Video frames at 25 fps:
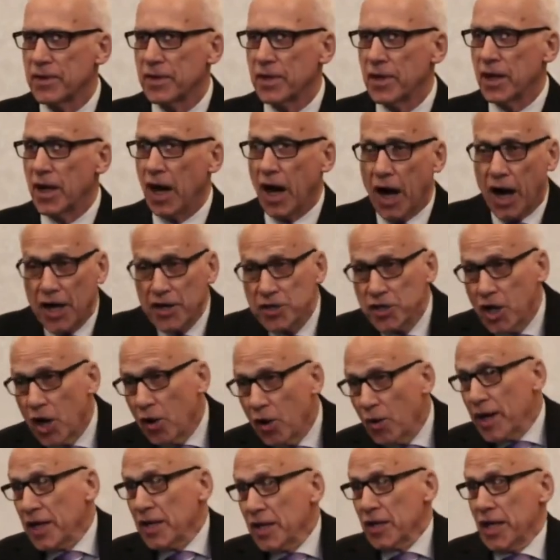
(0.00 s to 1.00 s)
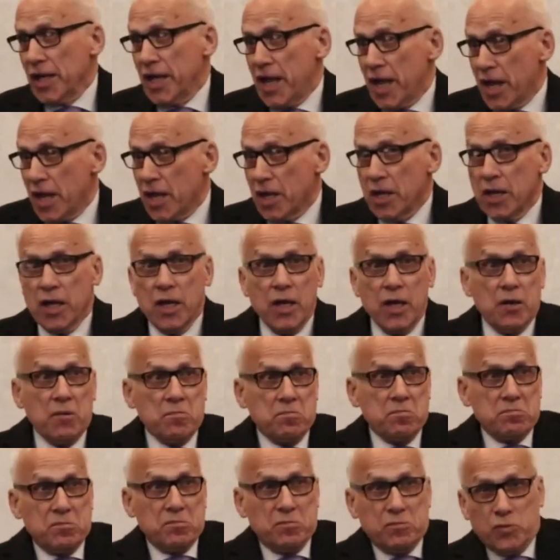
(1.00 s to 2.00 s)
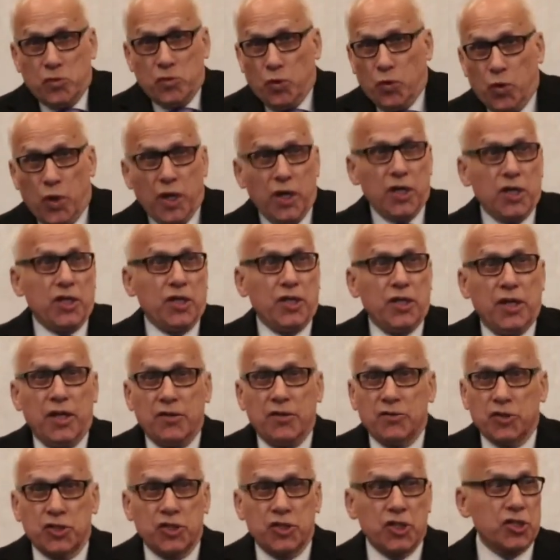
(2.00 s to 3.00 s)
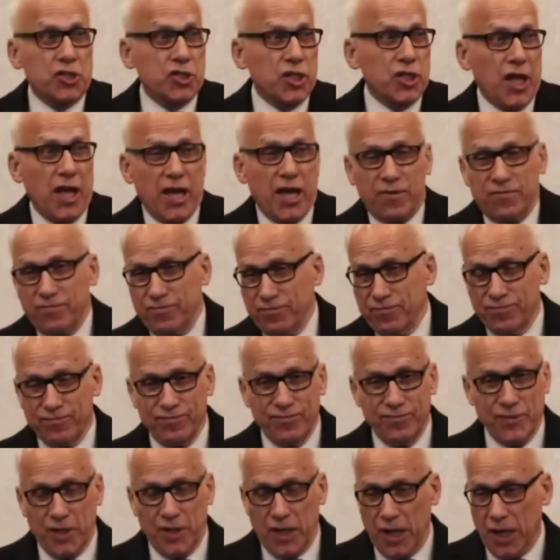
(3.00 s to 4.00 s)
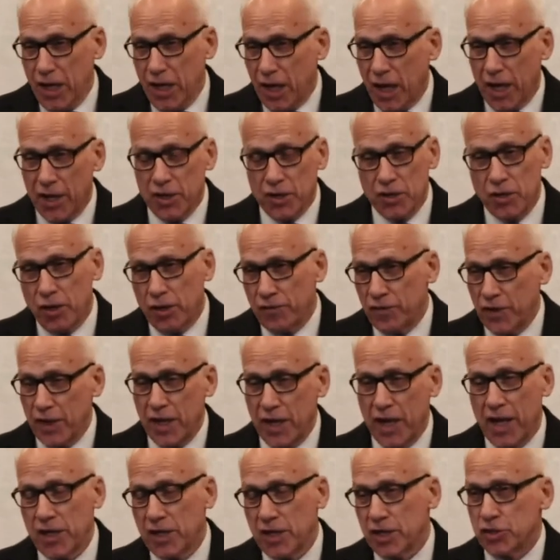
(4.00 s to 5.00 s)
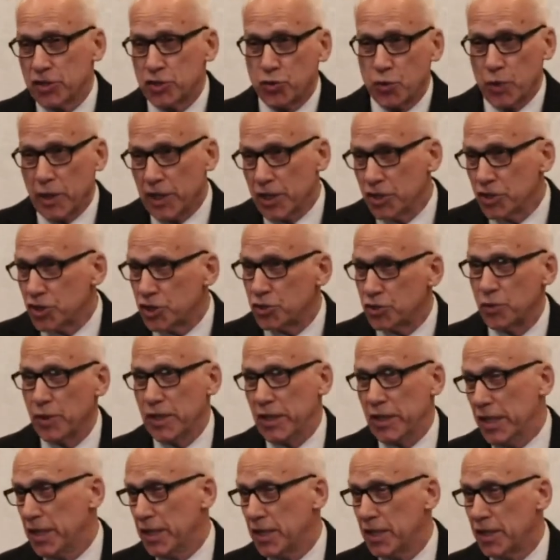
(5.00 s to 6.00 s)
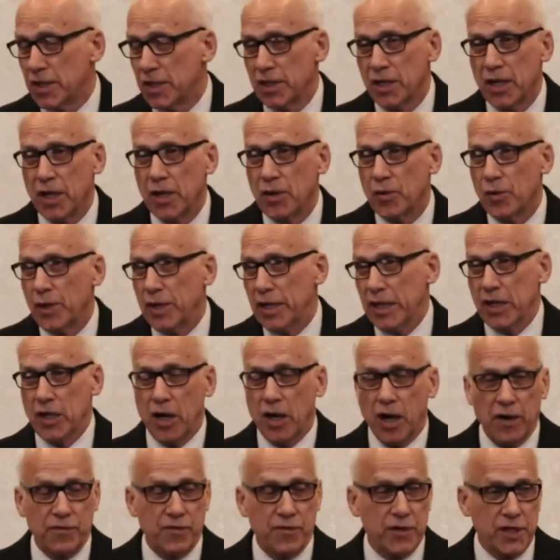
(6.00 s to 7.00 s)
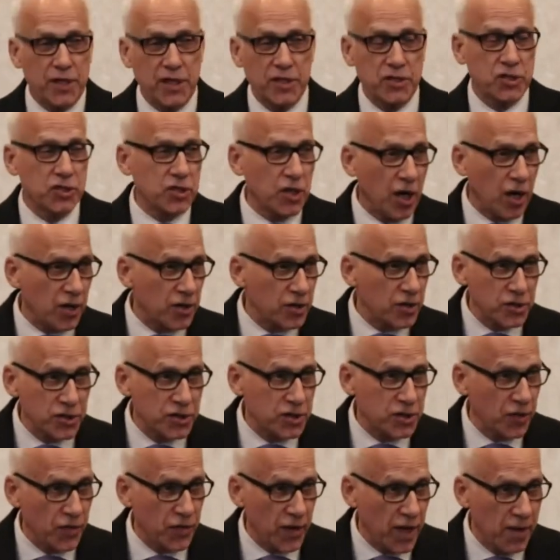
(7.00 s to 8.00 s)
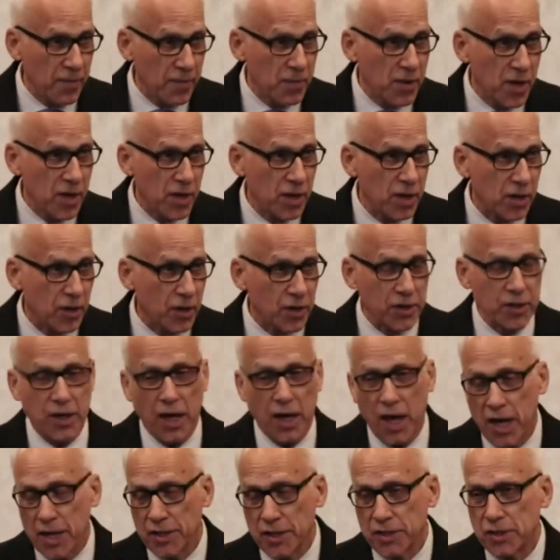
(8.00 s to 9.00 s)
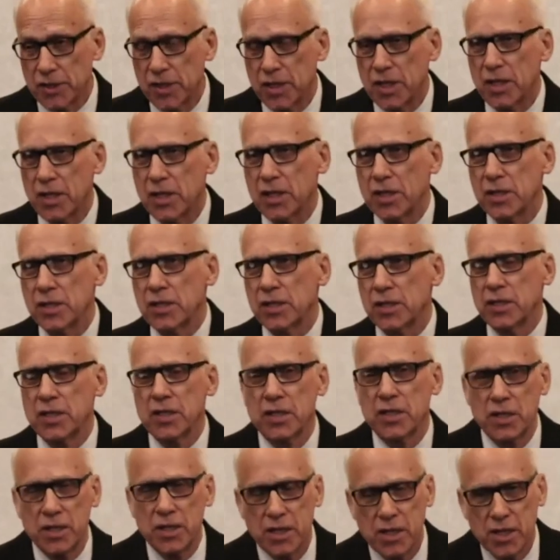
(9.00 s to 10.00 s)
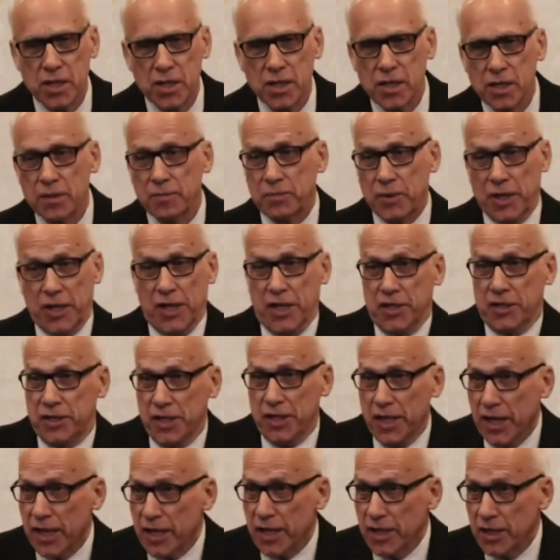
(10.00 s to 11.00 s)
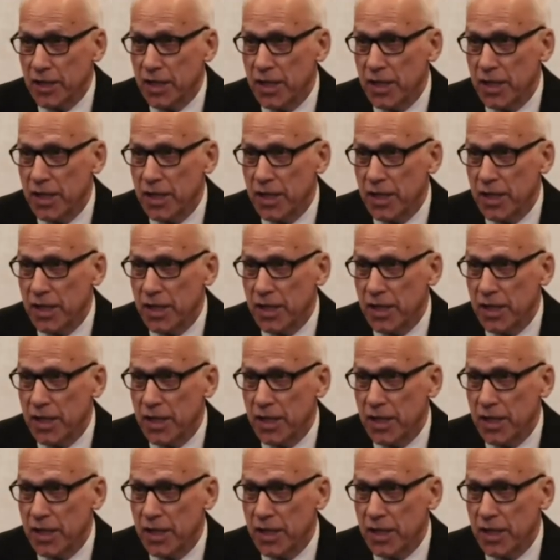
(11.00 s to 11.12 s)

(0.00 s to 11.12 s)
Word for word: Unknowingly, it was just like, I don't know if he had a twinge when he offered his daughters to them or not, but he did.